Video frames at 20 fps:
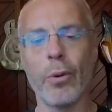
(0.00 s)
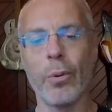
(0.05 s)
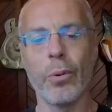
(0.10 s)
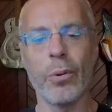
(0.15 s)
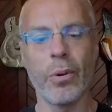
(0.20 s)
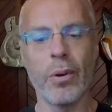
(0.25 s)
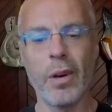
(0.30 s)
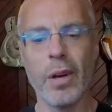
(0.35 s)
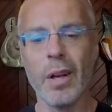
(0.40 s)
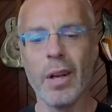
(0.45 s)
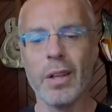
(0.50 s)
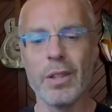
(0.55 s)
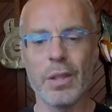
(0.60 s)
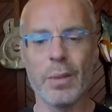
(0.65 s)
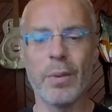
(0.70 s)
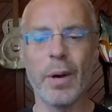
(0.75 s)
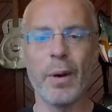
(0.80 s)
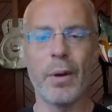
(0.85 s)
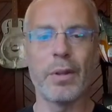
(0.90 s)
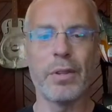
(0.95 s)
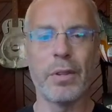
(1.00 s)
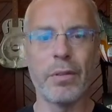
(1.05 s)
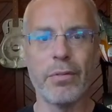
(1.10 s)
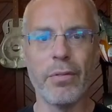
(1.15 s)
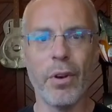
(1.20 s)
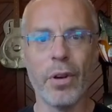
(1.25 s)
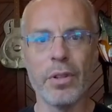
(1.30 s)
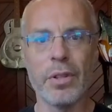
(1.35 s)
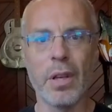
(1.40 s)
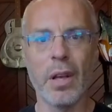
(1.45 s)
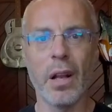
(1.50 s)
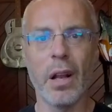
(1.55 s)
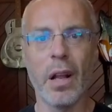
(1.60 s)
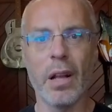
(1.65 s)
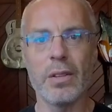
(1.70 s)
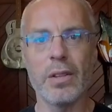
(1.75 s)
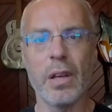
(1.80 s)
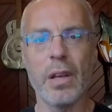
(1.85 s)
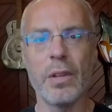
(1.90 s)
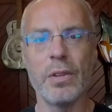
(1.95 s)
or somehow it's the first in
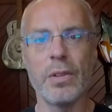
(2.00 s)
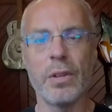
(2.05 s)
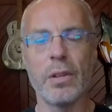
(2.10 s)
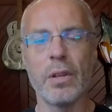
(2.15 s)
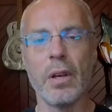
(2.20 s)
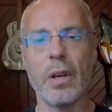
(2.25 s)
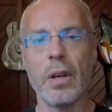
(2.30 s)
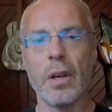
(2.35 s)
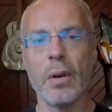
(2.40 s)
class agent.